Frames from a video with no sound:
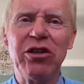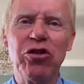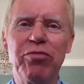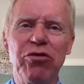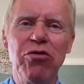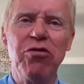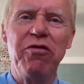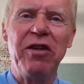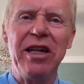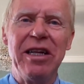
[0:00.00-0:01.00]

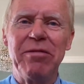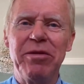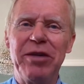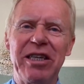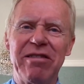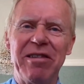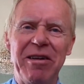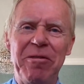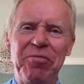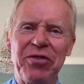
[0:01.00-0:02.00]
prove. But
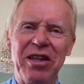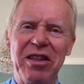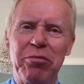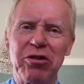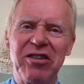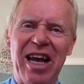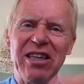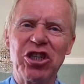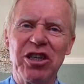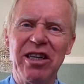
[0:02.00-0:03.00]
the
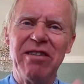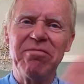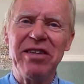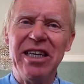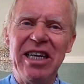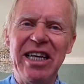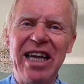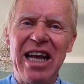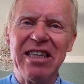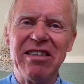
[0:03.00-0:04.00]
potential
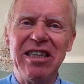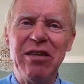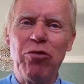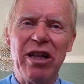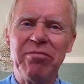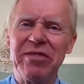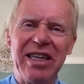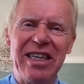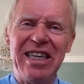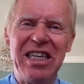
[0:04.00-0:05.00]
illegality, well,
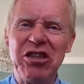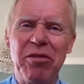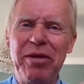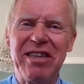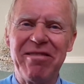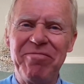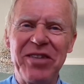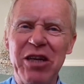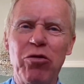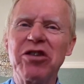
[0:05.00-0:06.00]

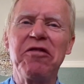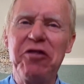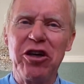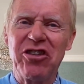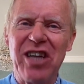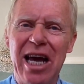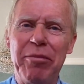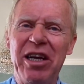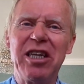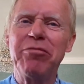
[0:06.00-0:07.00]
it was the first
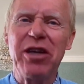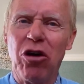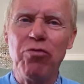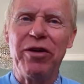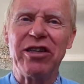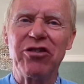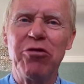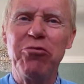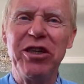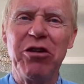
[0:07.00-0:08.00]
time, and it is a bit open. So
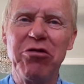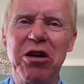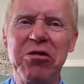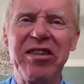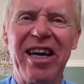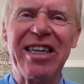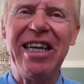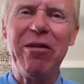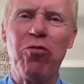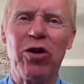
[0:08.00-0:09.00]
we don't know
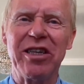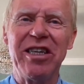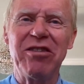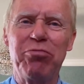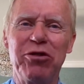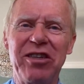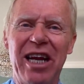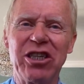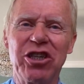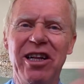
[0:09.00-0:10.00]
exactly what is
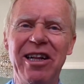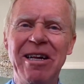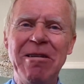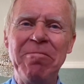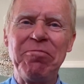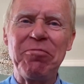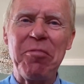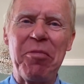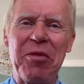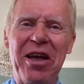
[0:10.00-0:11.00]
potential
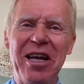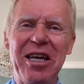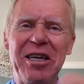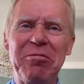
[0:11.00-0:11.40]
illegal